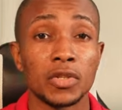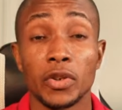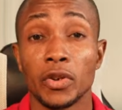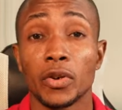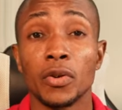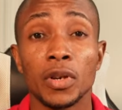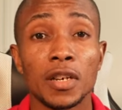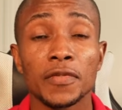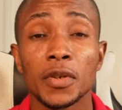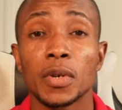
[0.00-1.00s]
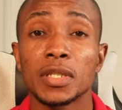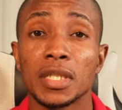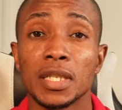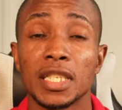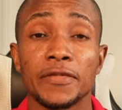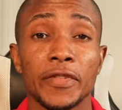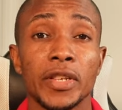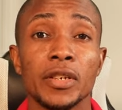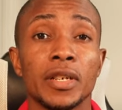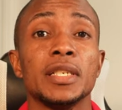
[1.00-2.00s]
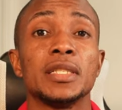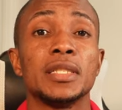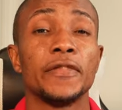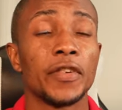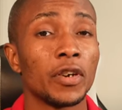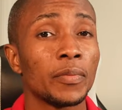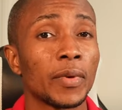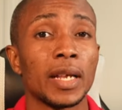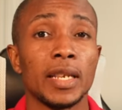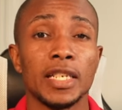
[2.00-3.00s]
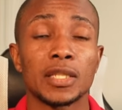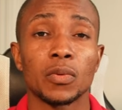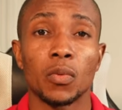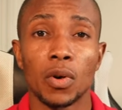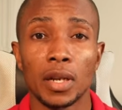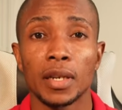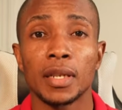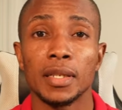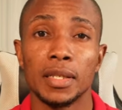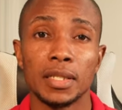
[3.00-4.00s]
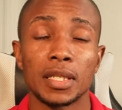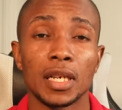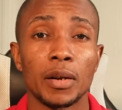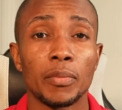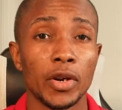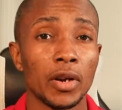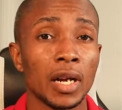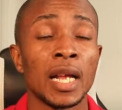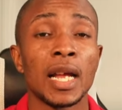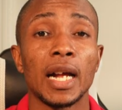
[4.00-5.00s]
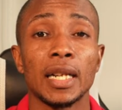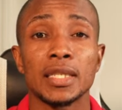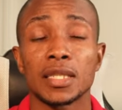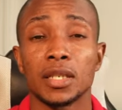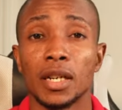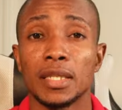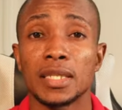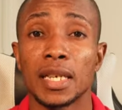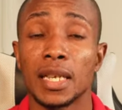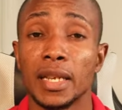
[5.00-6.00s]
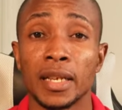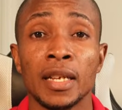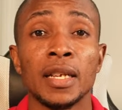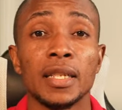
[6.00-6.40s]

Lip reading: So your goal after watching this video is develop at least one digital product and start selling.